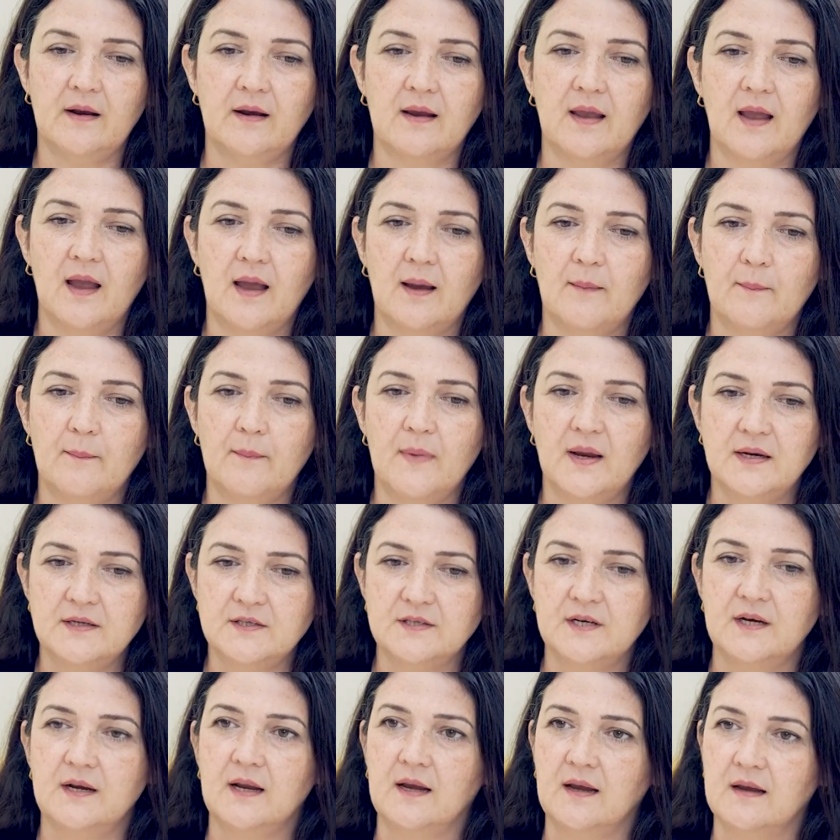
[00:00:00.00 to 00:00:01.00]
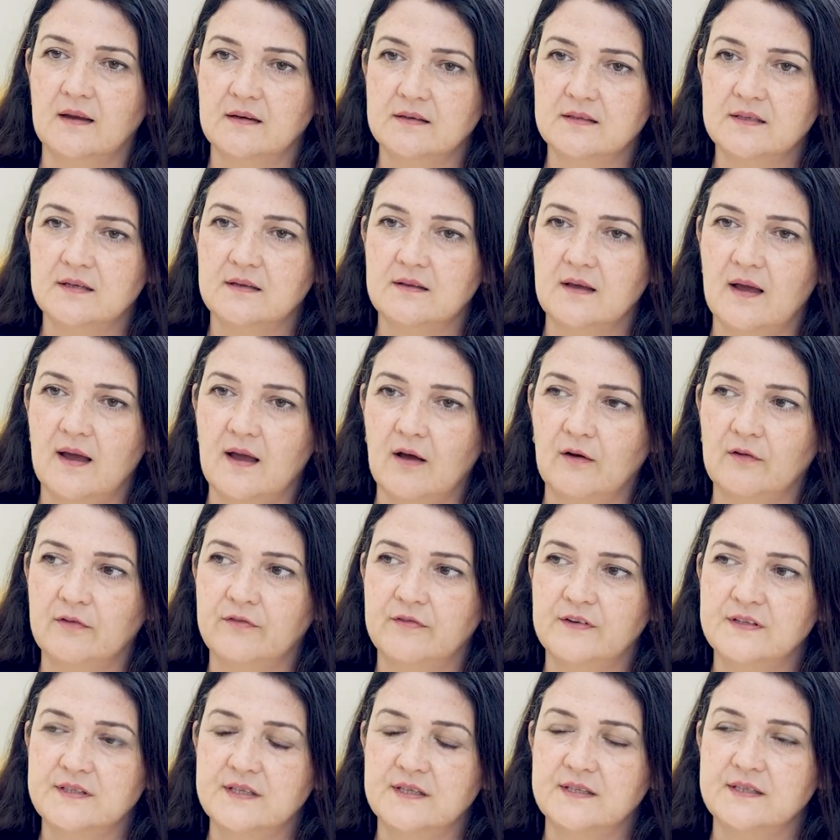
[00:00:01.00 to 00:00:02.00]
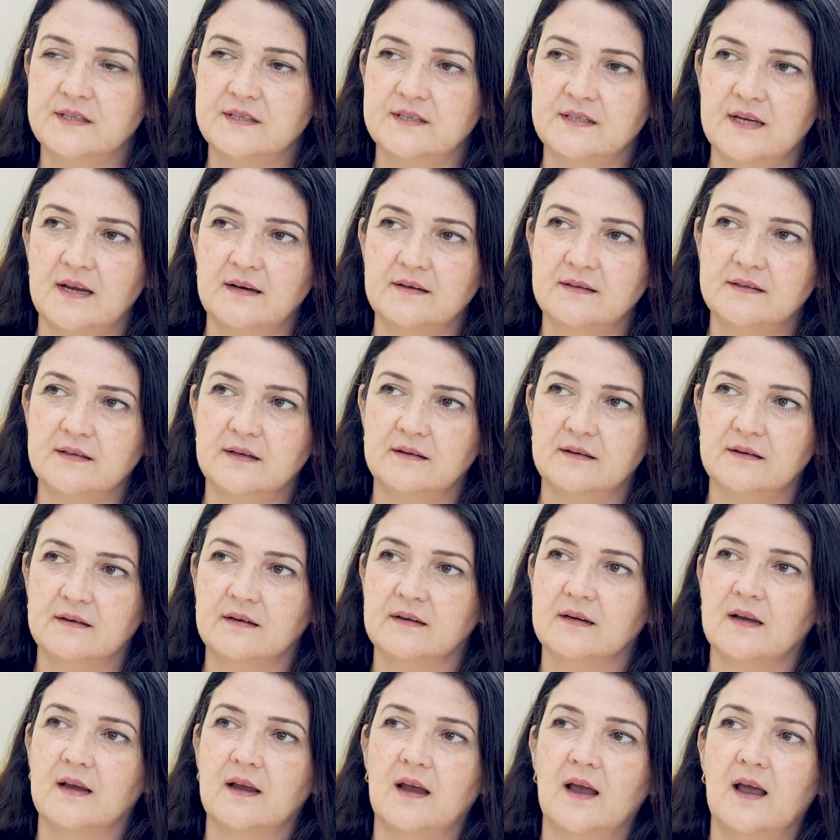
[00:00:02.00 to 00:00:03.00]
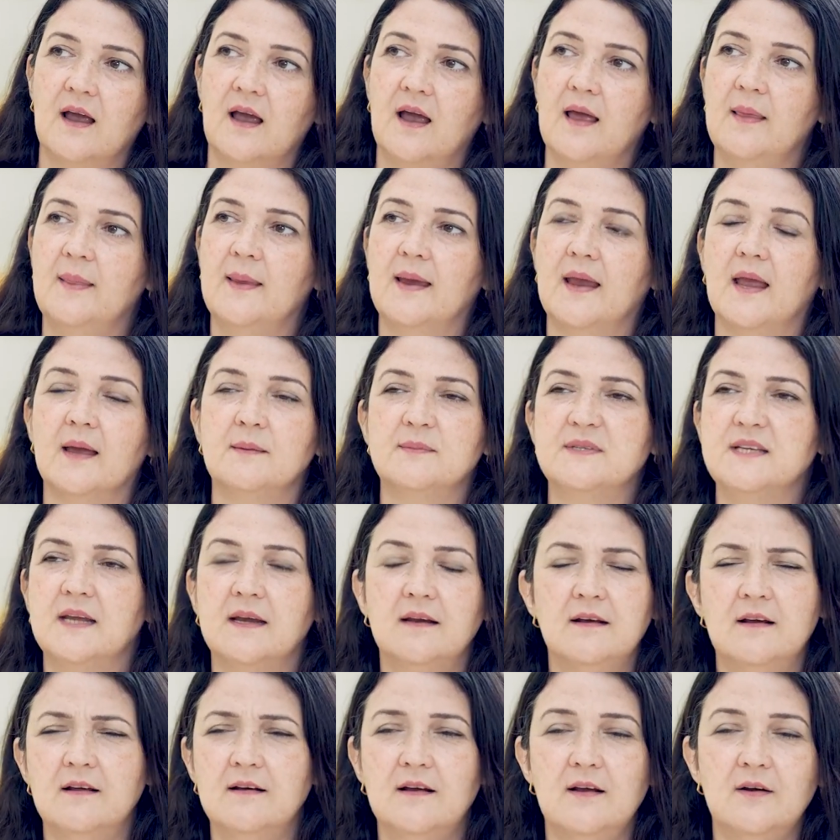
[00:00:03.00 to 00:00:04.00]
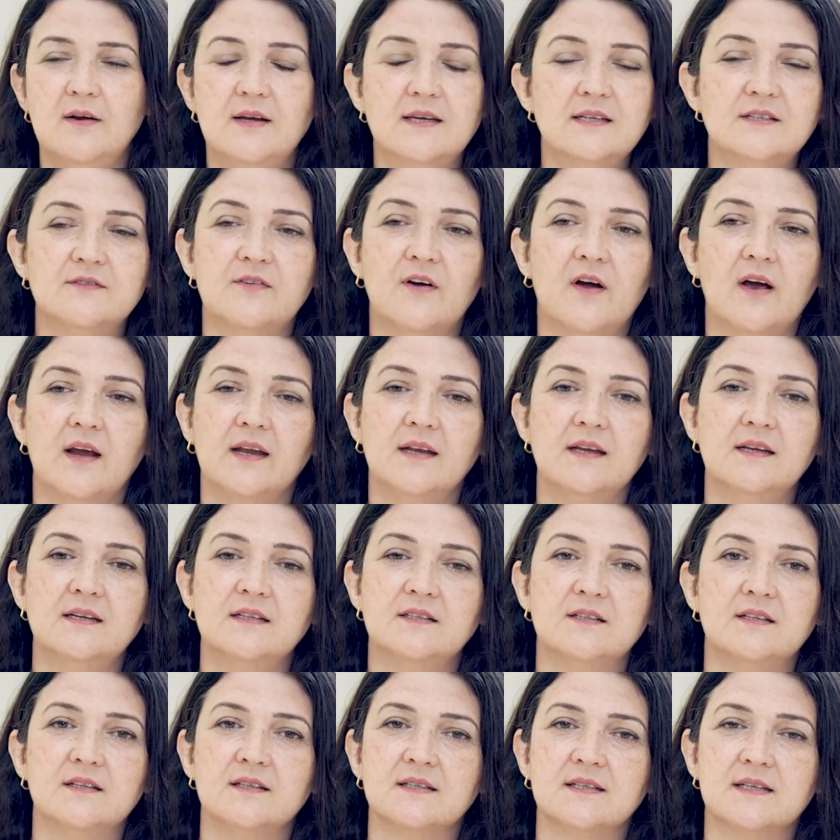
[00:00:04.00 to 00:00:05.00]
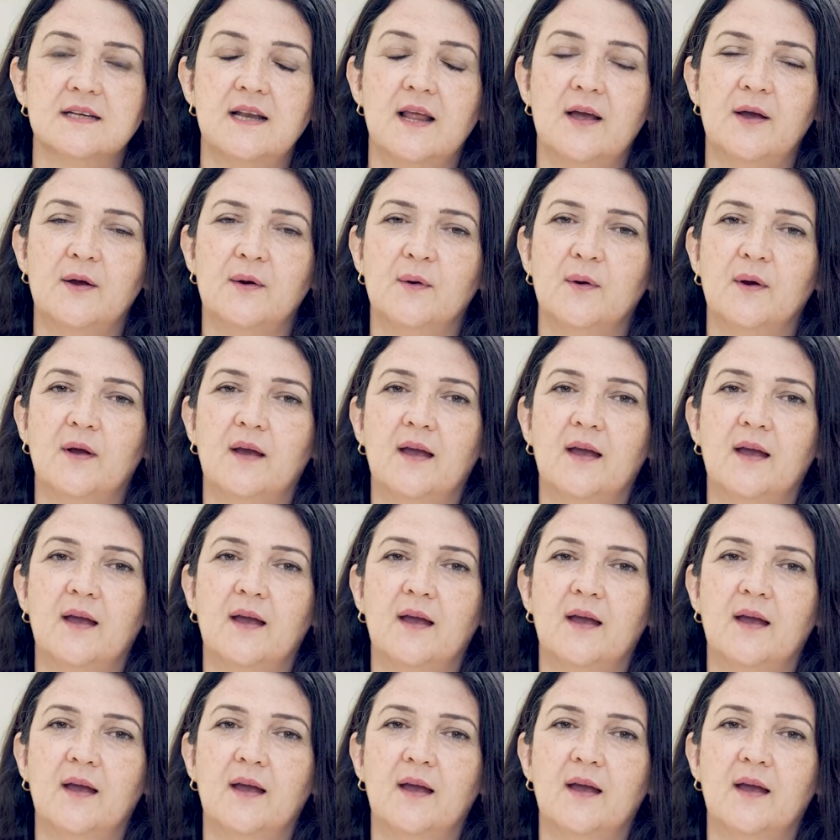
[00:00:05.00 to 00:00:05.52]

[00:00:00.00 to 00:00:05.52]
I kept mentioning it to the health visitor centre, and they kept saying, no, he's fine, he's just slow.